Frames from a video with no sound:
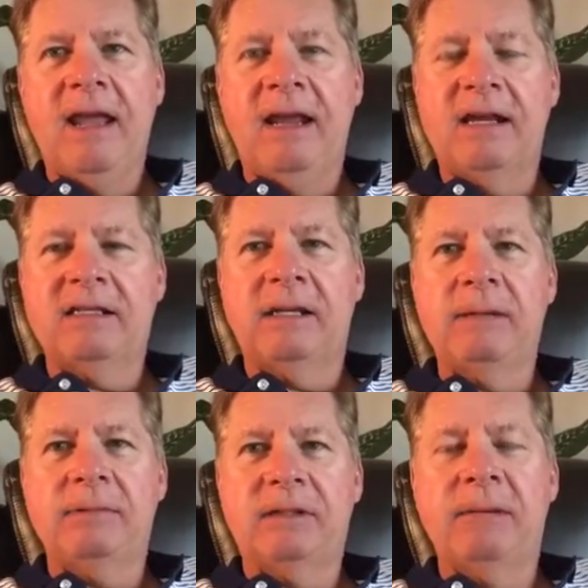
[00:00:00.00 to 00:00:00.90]
and I
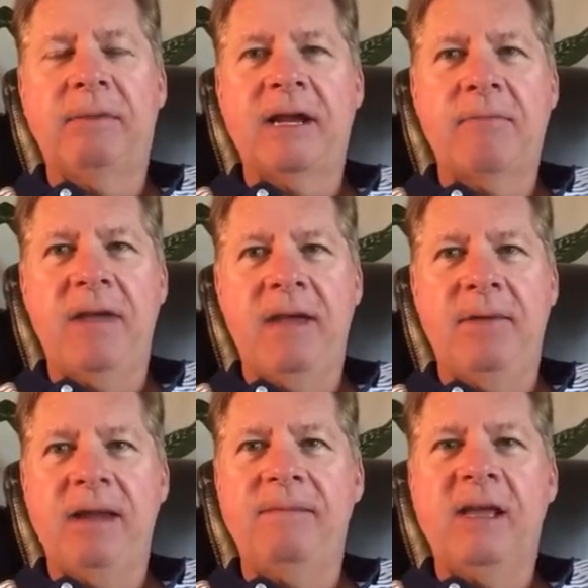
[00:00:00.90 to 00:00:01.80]
sleep like a
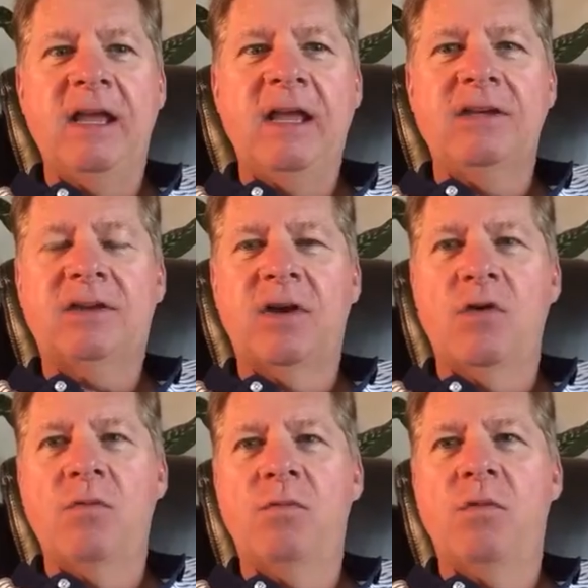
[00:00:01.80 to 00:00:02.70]
baby. So